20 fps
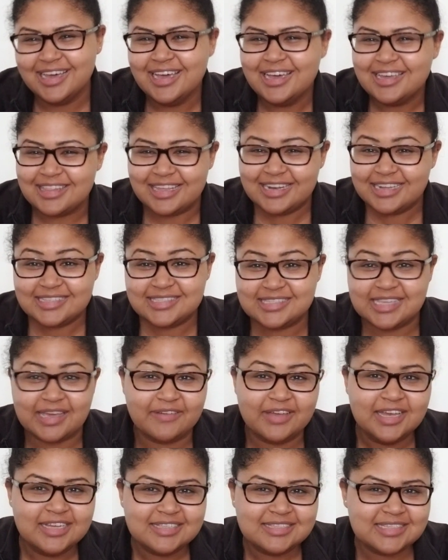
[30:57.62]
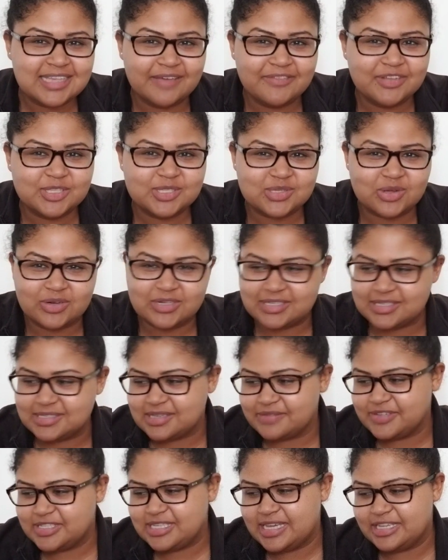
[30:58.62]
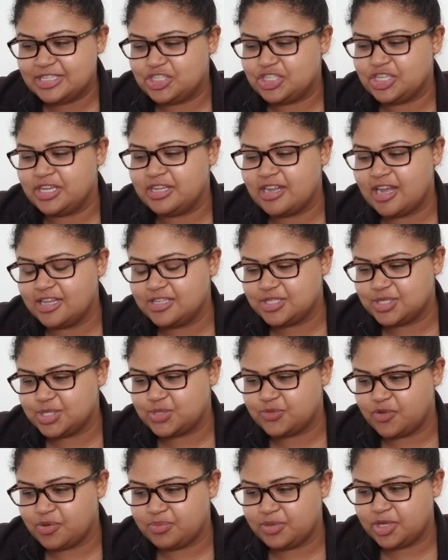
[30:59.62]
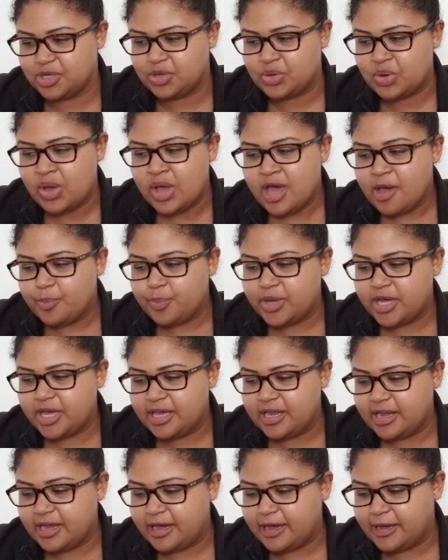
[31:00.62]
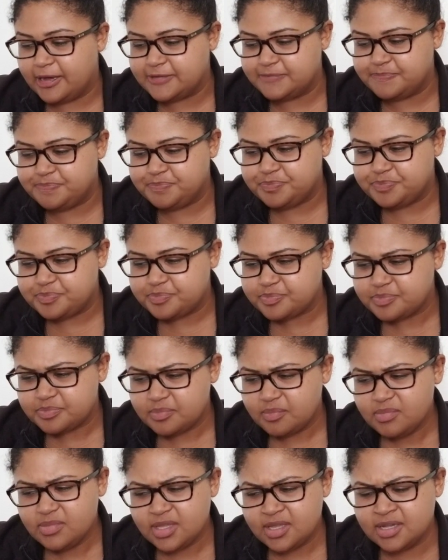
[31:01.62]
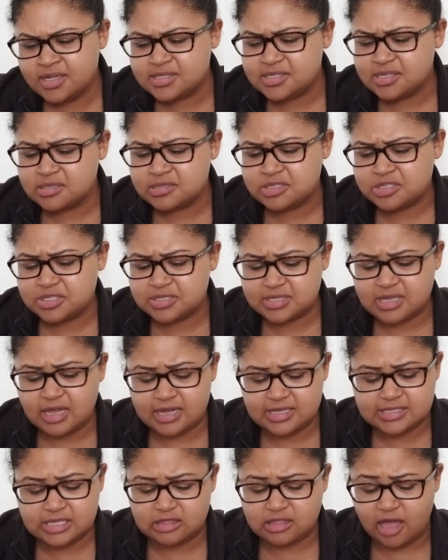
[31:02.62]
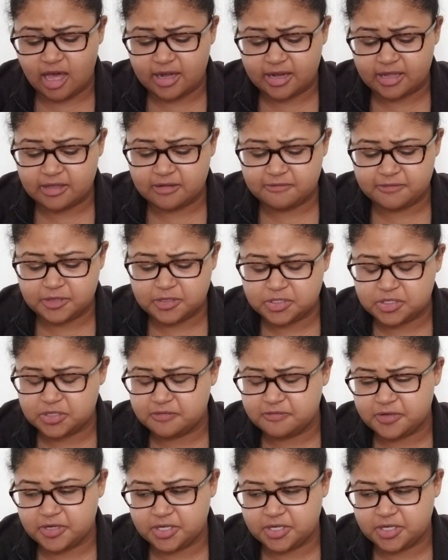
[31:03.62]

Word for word: they need se seven sources of attention, not just from you. But um, it's also just caused a lot of confusion for